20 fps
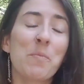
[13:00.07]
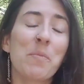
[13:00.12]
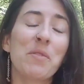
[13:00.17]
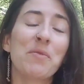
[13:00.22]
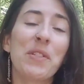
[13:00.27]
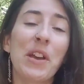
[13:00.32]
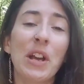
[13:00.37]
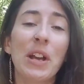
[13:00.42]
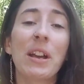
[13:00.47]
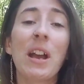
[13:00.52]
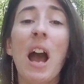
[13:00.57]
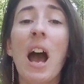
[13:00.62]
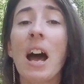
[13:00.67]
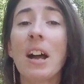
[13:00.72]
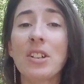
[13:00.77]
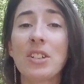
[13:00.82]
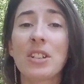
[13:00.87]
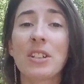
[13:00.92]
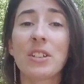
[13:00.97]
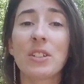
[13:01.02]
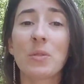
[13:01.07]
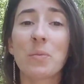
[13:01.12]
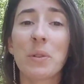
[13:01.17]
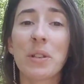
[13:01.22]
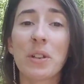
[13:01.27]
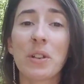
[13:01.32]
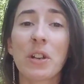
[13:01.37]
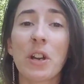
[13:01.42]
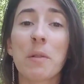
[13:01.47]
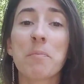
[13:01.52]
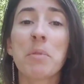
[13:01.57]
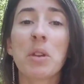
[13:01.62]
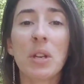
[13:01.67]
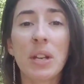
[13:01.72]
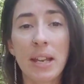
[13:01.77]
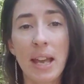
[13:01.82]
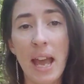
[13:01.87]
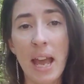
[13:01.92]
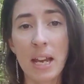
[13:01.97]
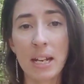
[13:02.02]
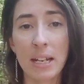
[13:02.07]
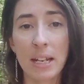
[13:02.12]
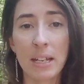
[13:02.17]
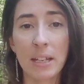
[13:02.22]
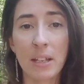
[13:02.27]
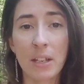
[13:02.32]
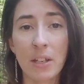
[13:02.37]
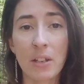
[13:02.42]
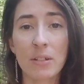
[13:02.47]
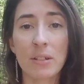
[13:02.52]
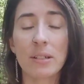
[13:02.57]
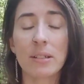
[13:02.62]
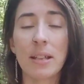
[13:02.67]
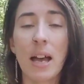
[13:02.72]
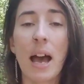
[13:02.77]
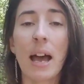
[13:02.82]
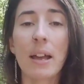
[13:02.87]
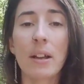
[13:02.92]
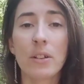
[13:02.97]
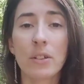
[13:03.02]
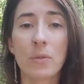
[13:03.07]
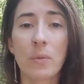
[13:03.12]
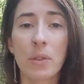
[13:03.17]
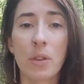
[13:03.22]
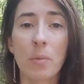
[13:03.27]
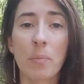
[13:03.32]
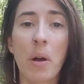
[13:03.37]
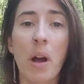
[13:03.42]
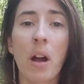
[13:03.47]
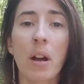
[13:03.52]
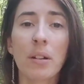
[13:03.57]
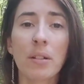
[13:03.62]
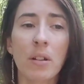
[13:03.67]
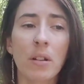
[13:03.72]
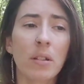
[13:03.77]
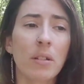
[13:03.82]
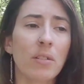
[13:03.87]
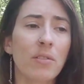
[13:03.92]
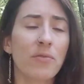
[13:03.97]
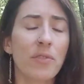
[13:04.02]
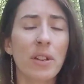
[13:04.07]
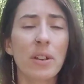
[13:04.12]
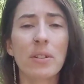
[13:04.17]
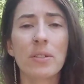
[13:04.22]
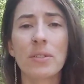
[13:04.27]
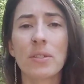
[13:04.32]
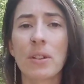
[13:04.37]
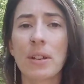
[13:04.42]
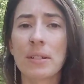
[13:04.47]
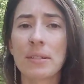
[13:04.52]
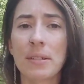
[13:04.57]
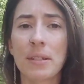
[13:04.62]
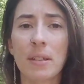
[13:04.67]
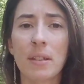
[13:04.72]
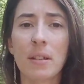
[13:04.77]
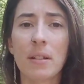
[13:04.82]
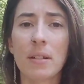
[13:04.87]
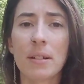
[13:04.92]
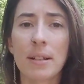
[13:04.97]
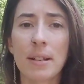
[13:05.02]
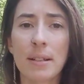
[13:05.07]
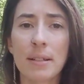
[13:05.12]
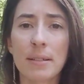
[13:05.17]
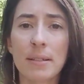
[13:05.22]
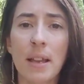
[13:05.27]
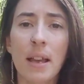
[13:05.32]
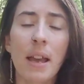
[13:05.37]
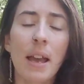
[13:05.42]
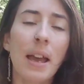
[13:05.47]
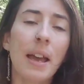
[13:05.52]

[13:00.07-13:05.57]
be very conscious when you're communicating your desires with your partner, fears, your insecurities,